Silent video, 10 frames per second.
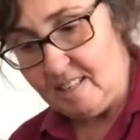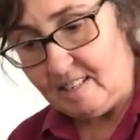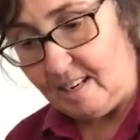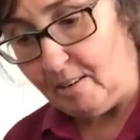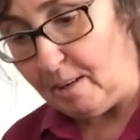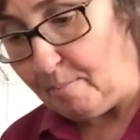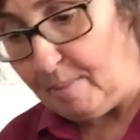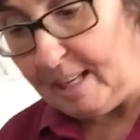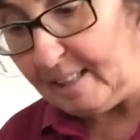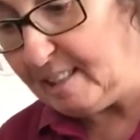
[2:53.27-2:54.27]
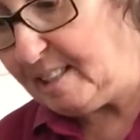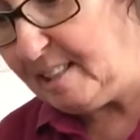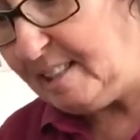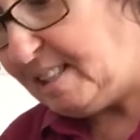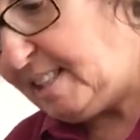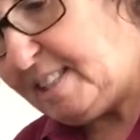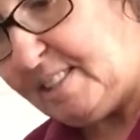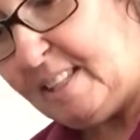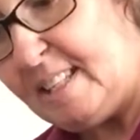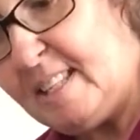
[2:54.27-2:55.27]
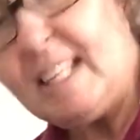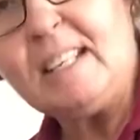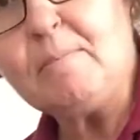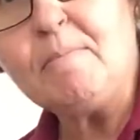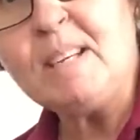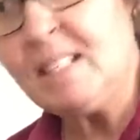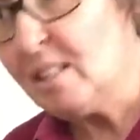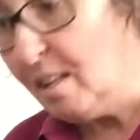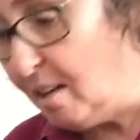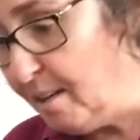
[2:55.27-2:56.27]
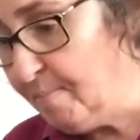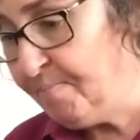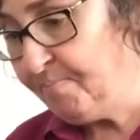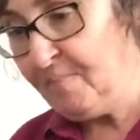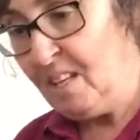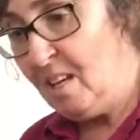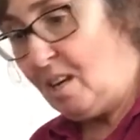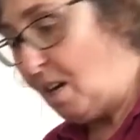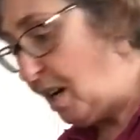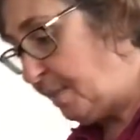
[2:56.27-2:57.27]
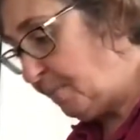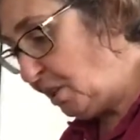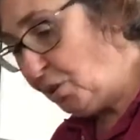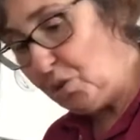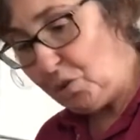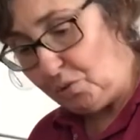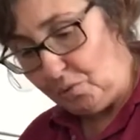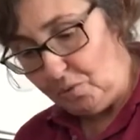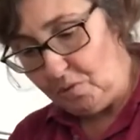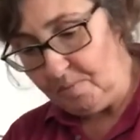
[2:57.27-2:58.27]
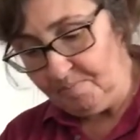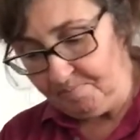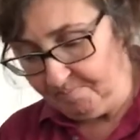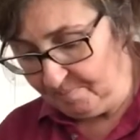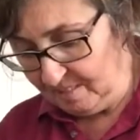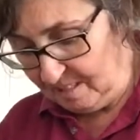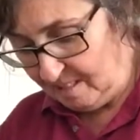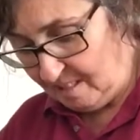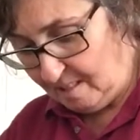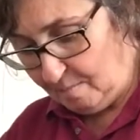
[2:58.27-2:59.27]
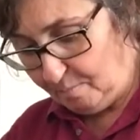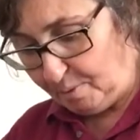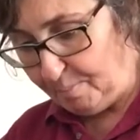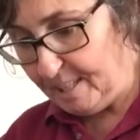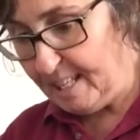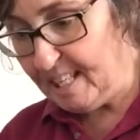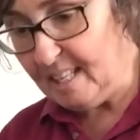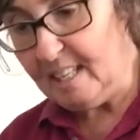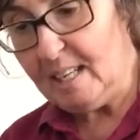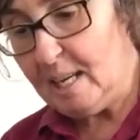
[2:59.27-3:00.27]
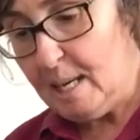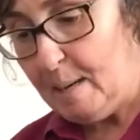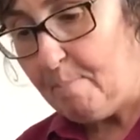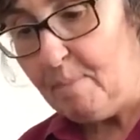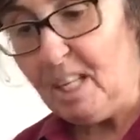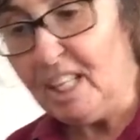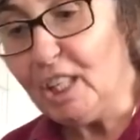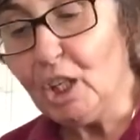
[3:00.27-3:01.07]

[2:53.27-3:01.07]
Now I'm back. So in the meantime, I'm going to prepare my